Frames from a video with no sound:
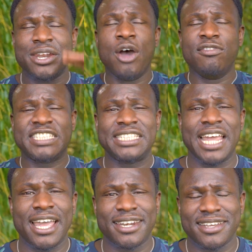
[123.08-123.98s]
and
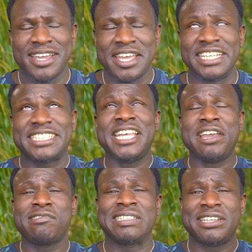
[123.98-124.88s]
overstand the
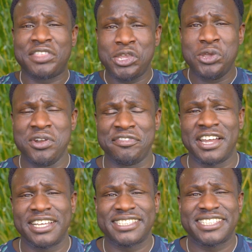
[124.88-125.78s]
secrets of the
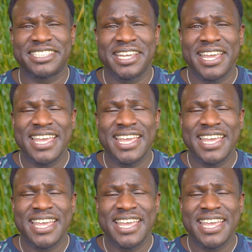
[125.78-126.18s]
universe,